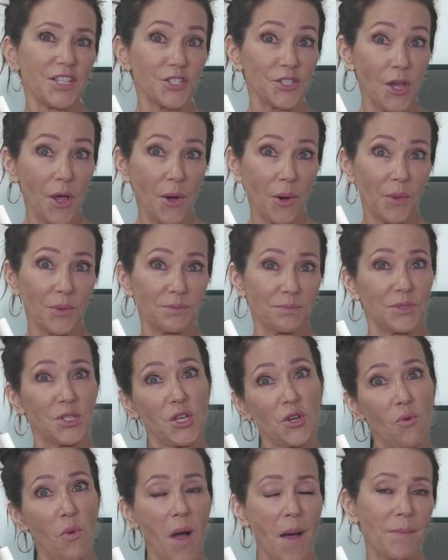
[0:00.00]
So, do
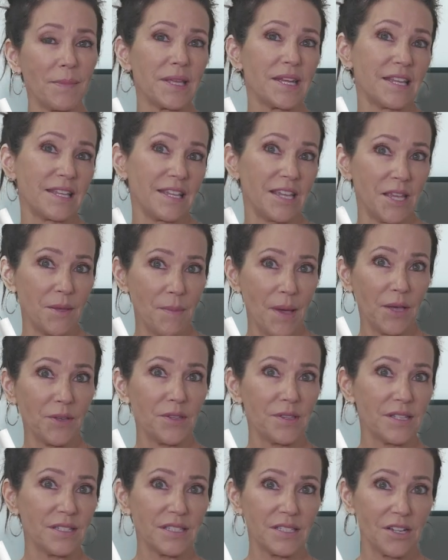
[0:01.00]
you want me to email
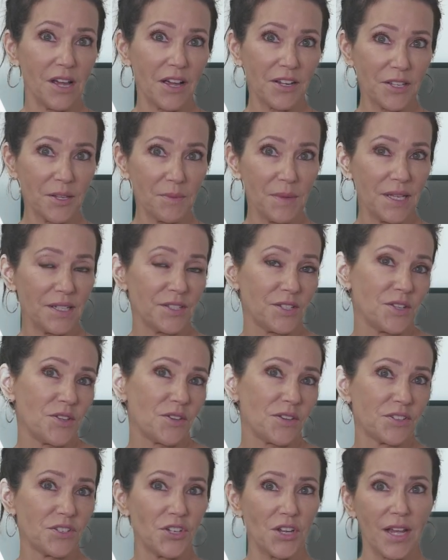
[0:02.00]
you this document so
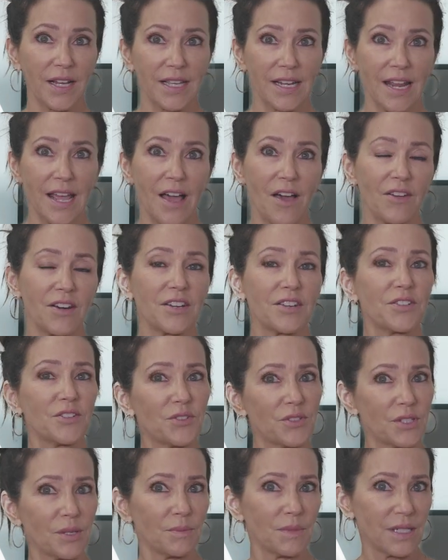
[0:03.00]
you can check it out and
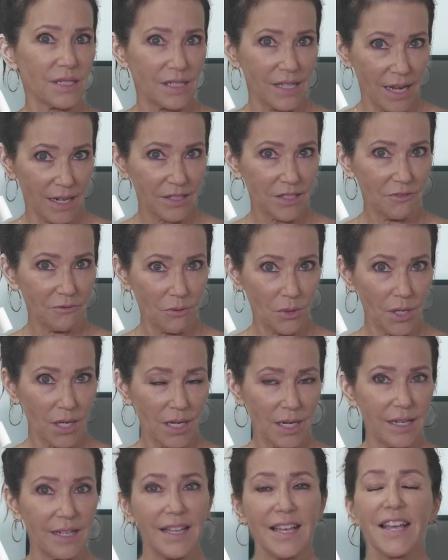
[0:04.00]
do some detective
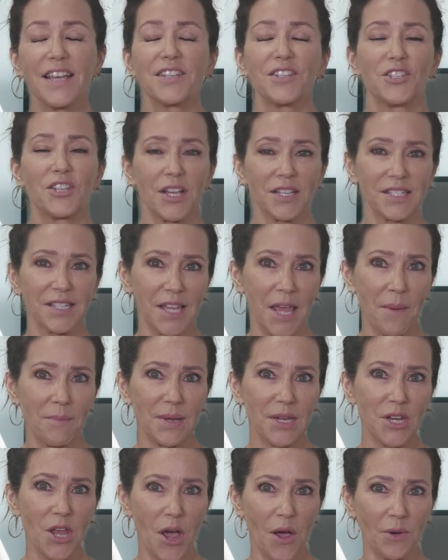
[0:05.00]
work? Just let
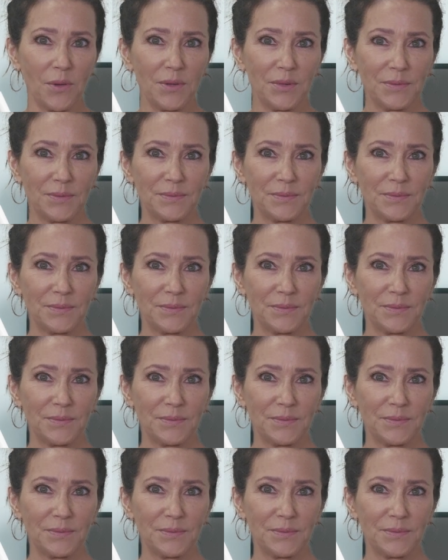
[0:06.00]
me know.